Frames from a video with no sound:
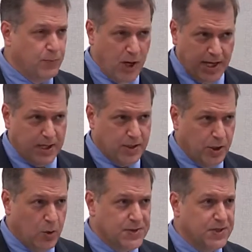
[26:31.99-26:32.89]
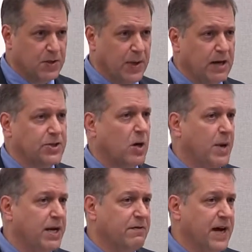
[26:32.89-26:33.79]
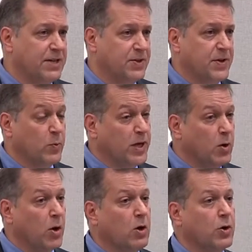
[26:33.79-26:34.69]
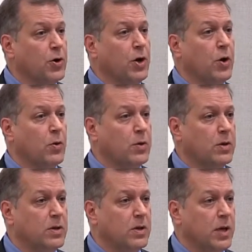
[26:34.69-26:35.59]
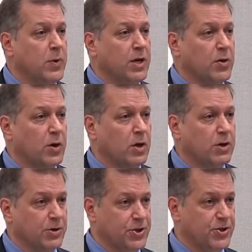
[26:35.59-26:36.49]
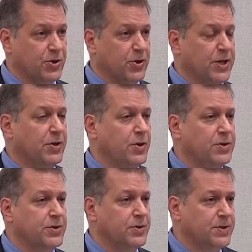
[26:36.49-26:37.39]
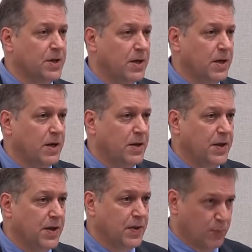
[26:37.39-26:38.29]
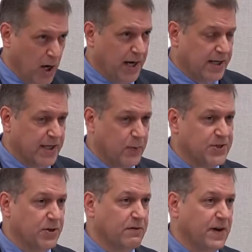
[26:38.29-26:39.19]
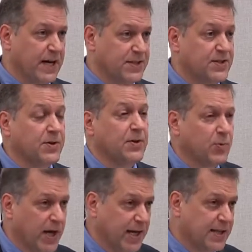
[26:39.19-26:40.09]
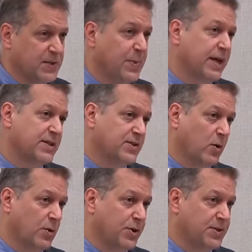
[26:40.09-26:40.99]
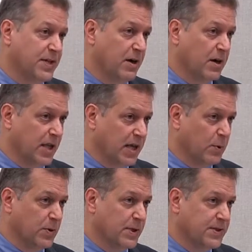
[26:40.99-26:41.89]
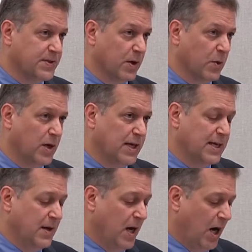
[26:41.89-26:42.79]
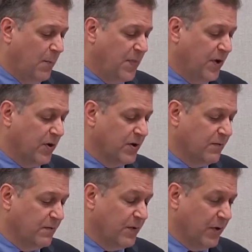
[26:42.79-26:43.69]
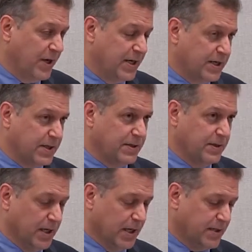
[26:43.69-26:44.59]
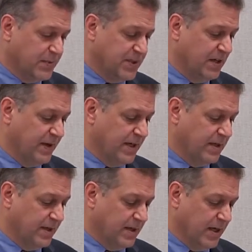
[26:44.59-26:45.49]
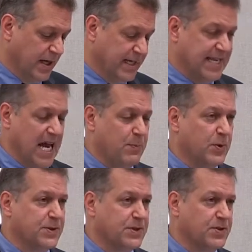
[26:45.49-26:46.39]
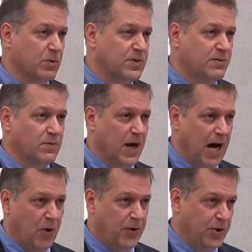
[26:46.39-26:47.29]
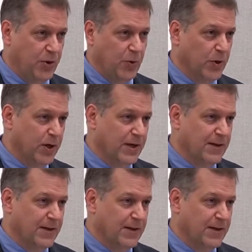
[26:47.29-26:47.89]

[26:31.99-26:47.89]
product goes into biochar manufacture that we no longer know. We can no longer assure end users that the product that we certified is still the product that's being sold using our label. So um, there are very uh, specific uh, examples in terms of how do you,